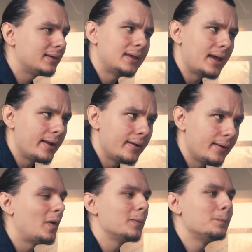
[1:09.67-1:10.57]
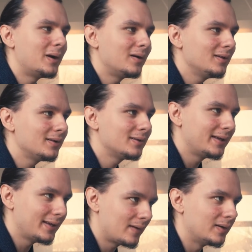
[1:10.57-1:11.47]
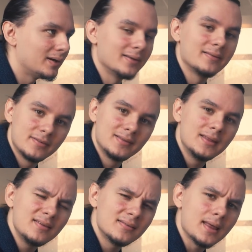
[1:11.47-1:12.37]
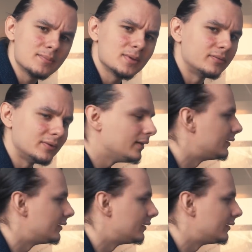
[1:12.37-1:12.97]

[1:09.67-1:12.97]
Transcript: Kinara, these names are really